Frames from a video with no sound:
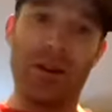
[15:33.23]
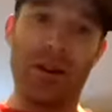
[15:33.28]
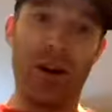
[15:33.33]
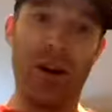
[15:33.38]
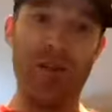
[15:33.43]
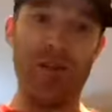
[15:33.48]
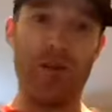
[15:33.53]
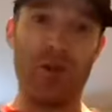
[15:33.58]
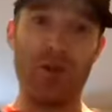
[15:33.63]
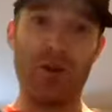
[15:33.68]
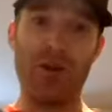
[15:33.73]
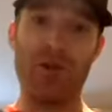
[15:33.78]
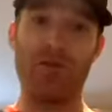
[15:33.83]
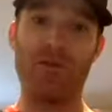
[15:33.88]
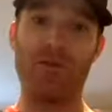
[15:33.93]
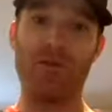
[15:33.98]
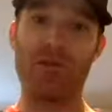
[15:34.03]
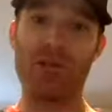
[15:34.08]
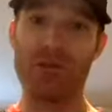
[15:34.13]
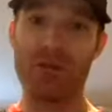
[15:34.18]
I've known her
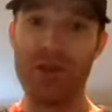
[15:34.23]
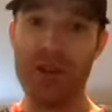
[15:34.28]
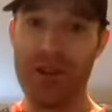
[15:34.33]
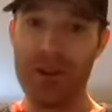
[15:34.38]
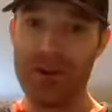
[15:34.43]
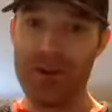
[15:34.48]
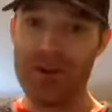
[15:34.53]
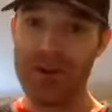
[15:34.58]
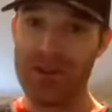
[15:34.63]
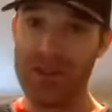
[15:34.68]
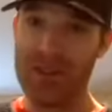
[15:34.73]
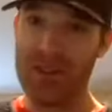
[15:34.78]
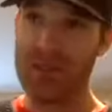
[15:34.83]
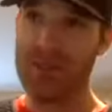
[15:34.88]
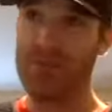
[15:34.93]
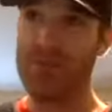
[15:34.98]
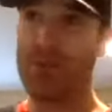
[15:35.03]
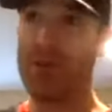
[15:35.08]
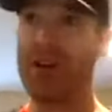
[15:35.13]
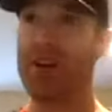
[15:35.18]
for 2
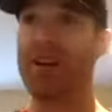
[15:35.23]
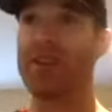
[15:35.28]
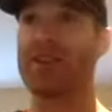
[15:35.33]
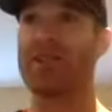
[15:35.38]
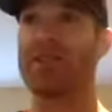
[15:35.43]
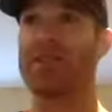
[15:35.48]
years, right?